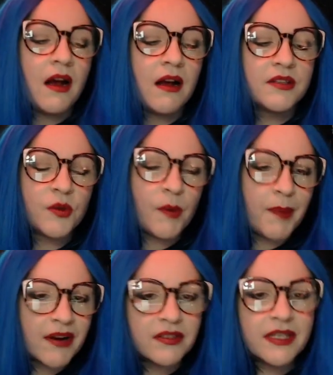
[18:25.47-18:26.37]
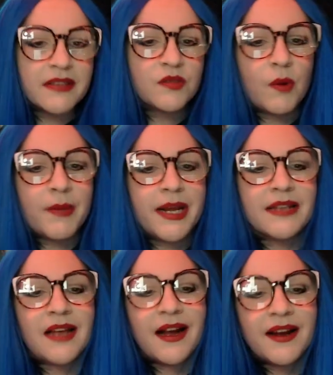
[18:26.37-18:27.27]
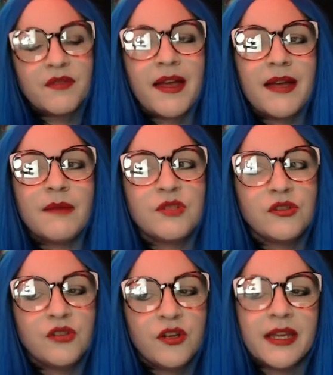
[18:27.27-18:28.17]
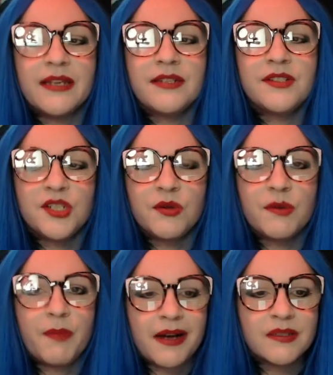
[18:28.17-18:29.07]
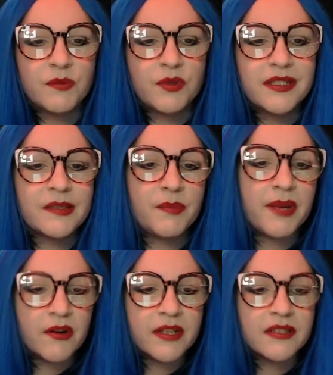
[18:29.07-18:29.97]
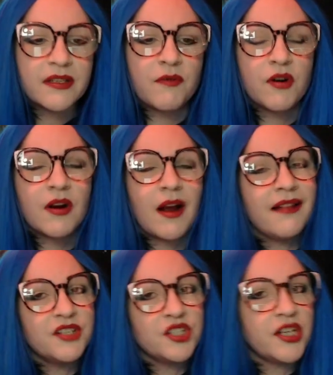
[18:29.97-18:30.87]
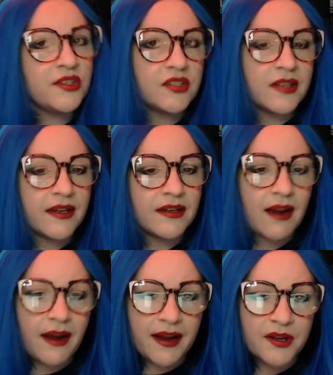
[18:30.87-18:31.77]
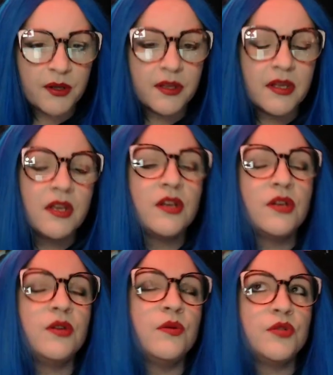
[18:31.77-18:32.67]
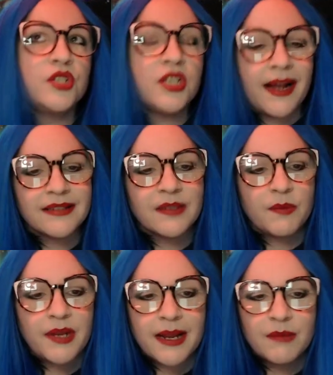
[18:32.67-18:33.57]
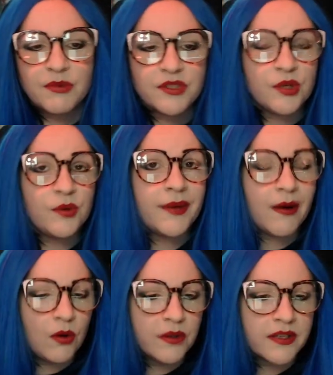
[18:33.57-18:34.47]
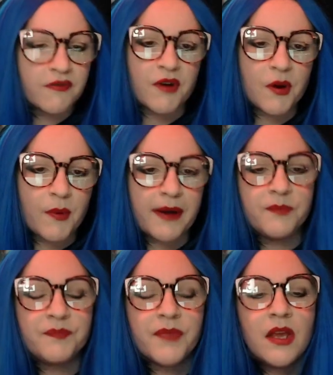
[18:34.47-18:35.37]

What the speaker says: So apparently this woman has hired them to look into the possible disappearance of her college-age son, Kyle, who she hasn't been able to get hold of for a while.